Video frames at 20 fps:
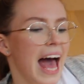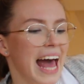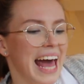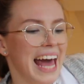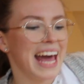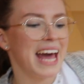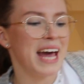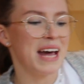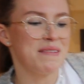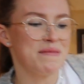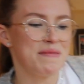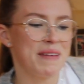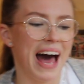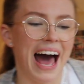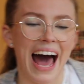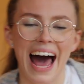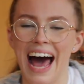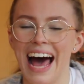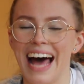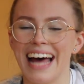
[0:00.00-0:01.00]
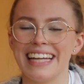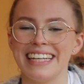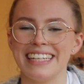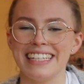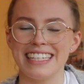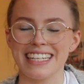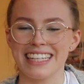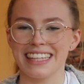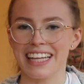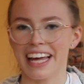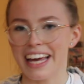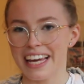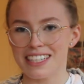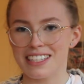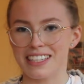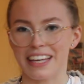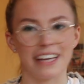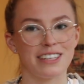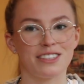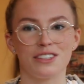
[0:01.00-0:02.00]
And
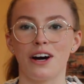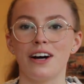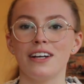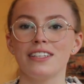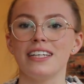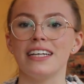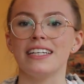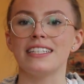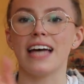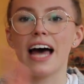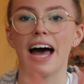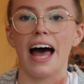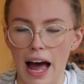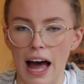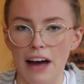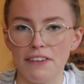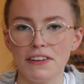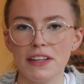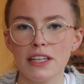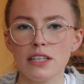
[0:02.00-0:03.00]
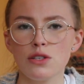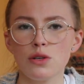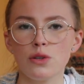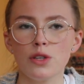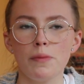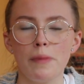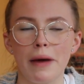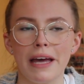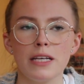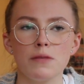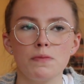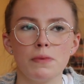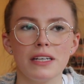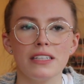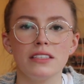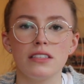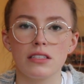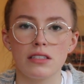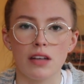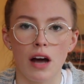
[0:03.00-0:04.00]
let's get started. I feel as though the best
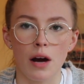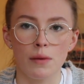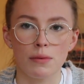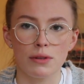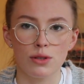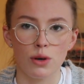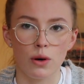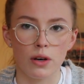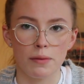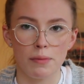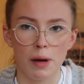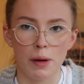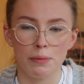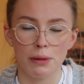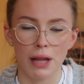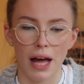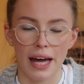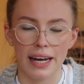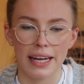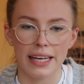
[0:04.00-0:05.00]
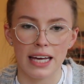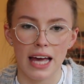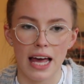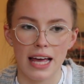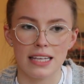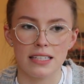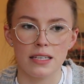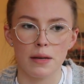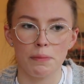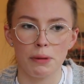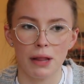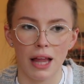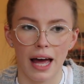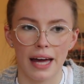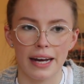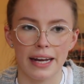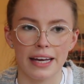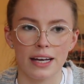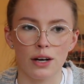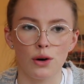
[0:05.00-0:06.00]
place to start when talking about planning is
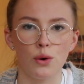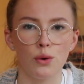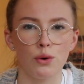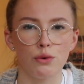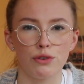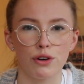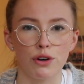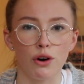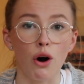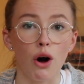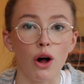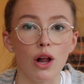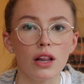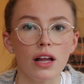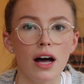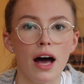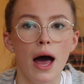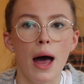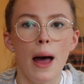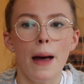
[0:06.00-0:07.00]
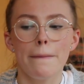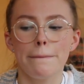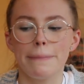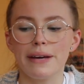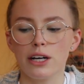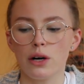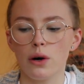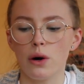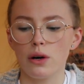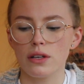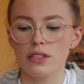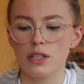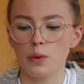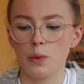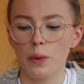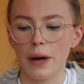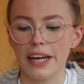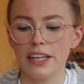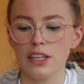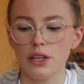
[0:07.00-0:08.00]
planning overall, because
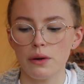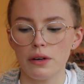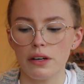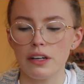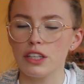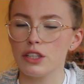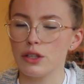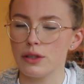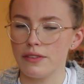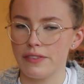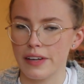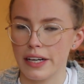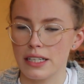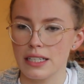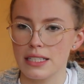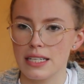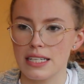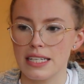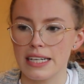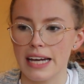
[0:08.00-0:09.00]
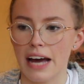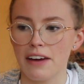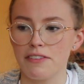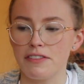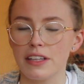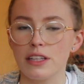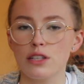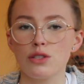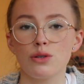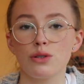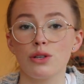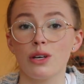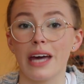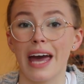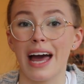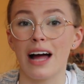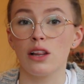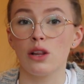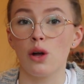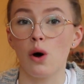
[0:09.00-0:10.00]
when you're at university, I feel as though you
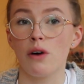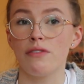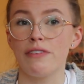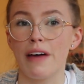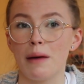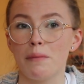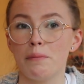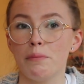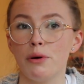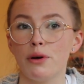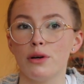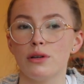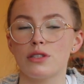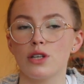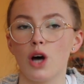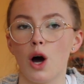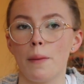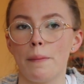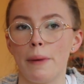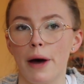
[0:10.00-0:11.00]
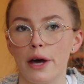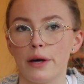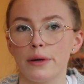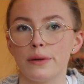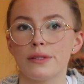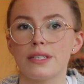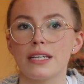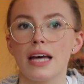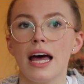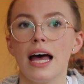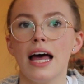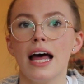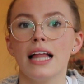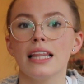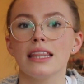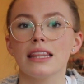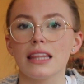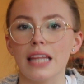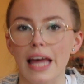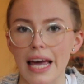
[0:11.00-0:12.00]
get a lot of input about
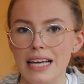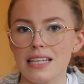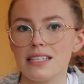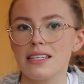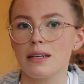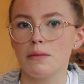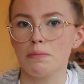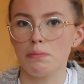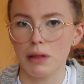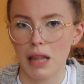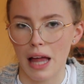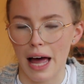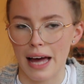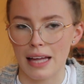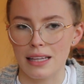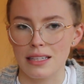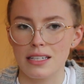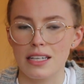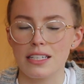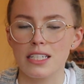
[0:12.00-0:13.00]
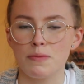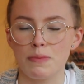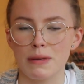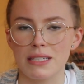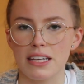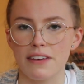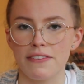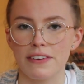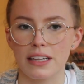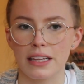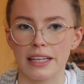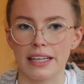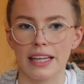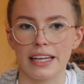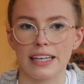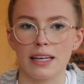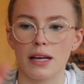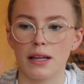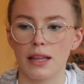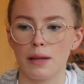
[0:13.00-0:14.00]
lesson plans, specifically
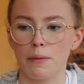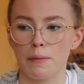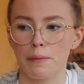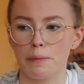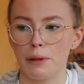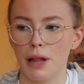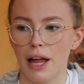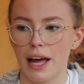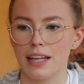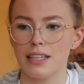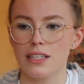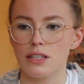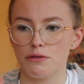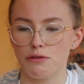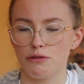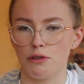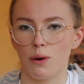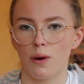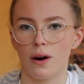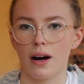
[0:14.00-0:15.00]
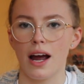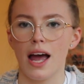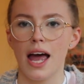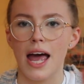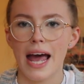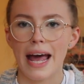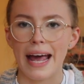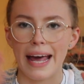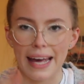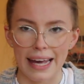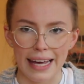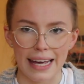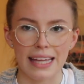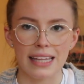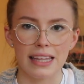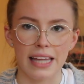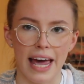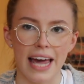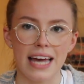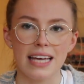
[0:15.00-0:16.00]
like plans for a
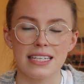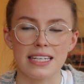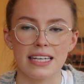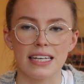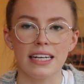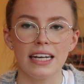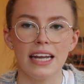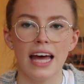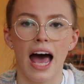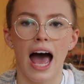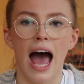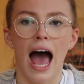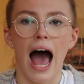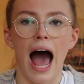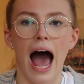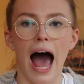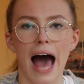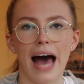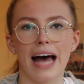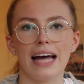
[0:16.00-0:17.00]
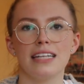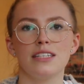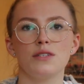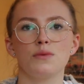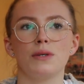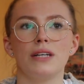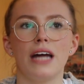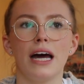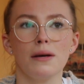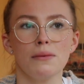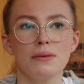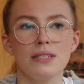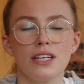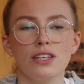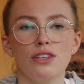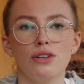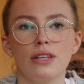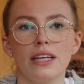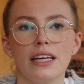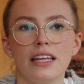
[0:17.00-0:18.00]
lesson. And when I was at
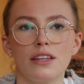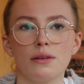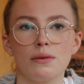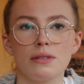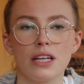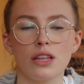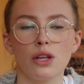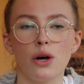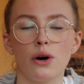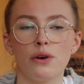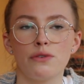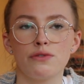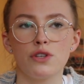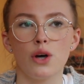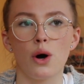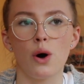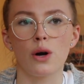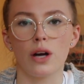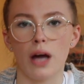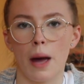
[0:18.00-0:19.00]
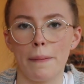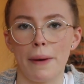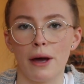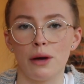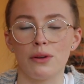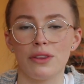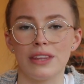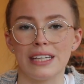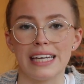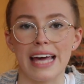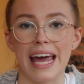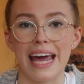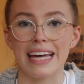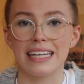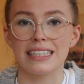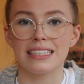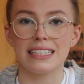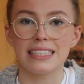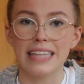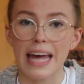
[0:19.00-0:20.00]
uni, there was a lot of talk about the
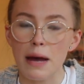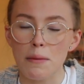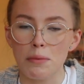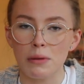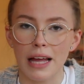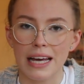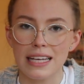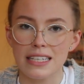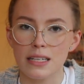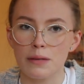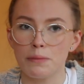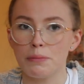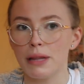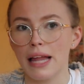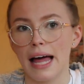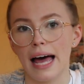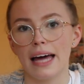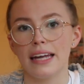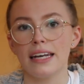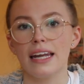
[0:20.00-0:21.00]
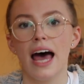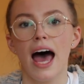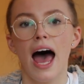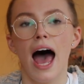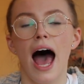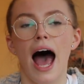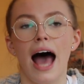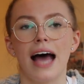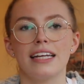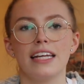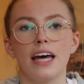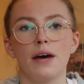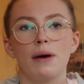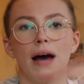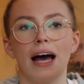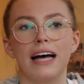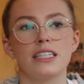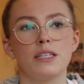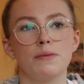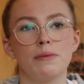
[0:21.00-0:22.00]
8-step lesson plan and how it
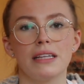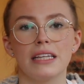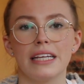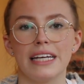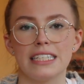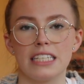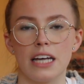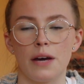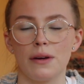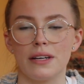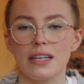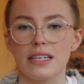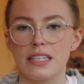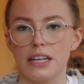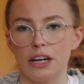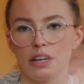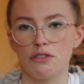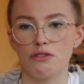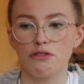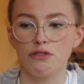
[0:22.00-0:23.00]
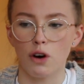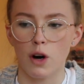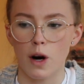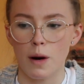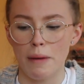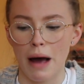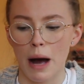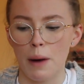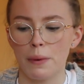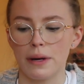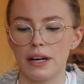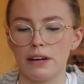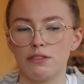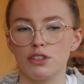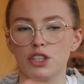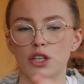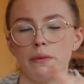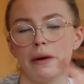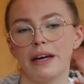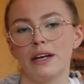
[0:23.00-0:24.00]
had to be laid out in a certain format. Whenever
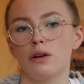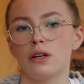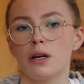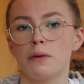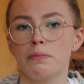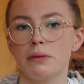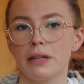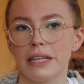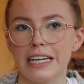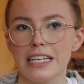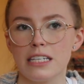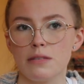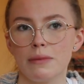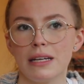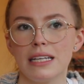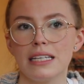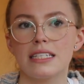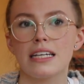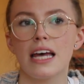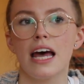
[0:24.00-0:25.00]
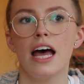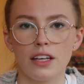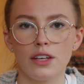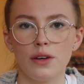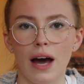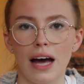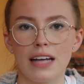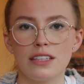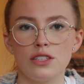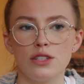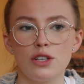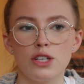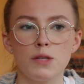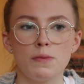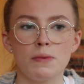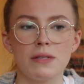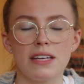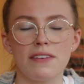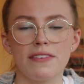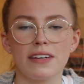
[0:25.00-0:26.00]
you went on a placement, you had to do
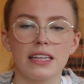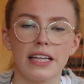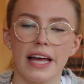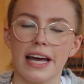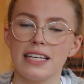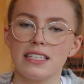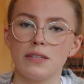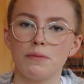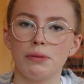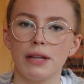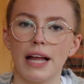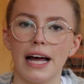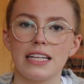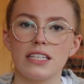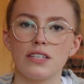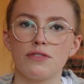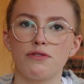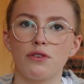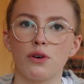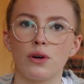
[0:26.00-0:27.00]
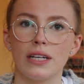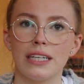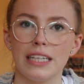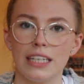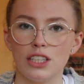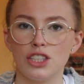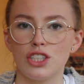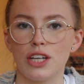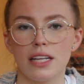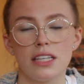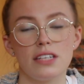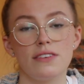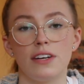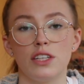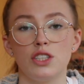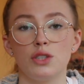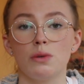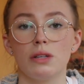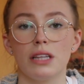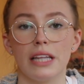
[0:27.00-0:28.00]
specific lesson plans for each
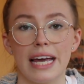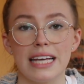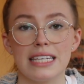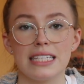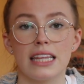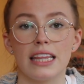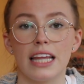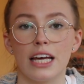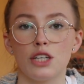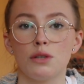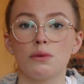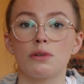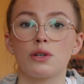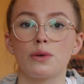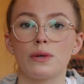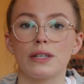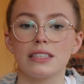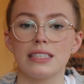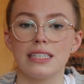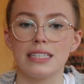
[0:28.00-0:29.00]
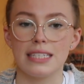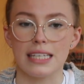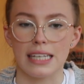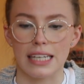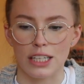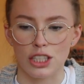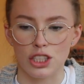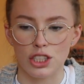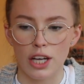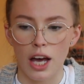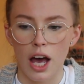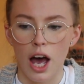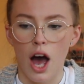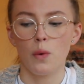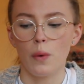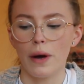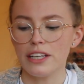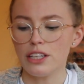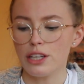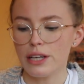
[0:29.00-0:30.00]
individual lesson that you were going to teach.
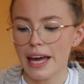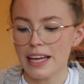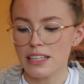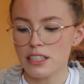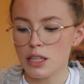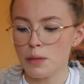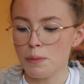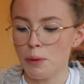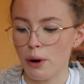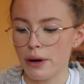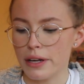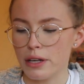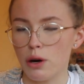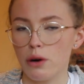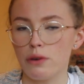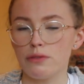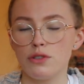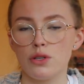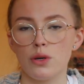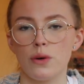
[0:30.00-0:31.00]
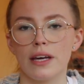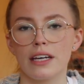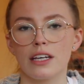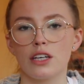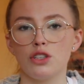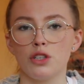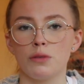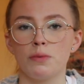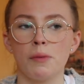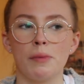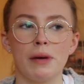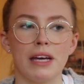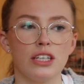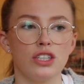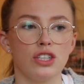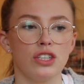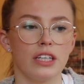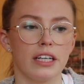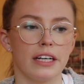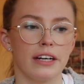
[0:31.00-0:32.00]
When you get to the point of doing your
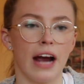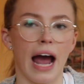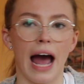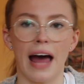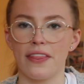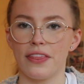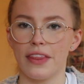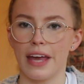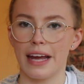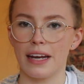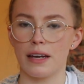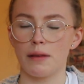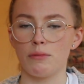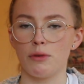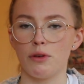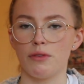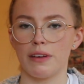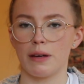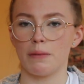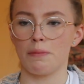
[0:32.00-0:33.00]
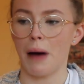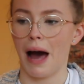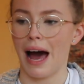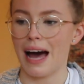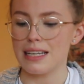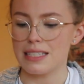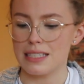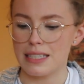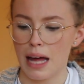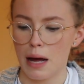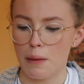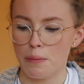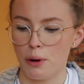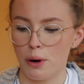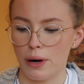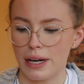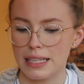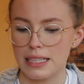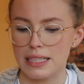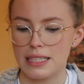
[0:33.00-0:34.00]
probation year and then moving past that
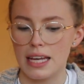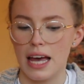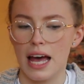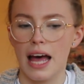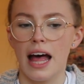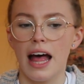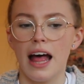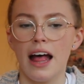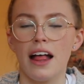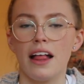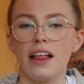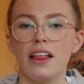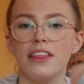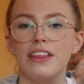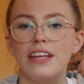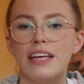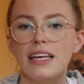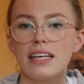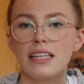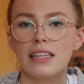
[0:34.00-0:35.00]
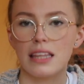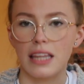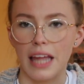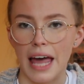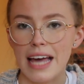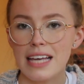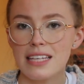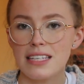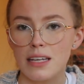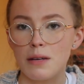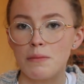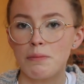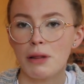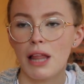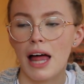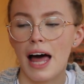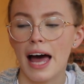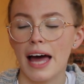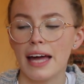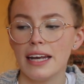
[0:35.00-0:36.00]
point, the lesson
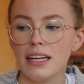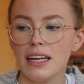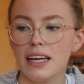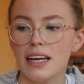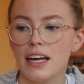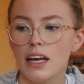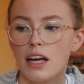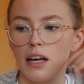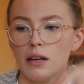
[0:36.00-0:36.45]
plan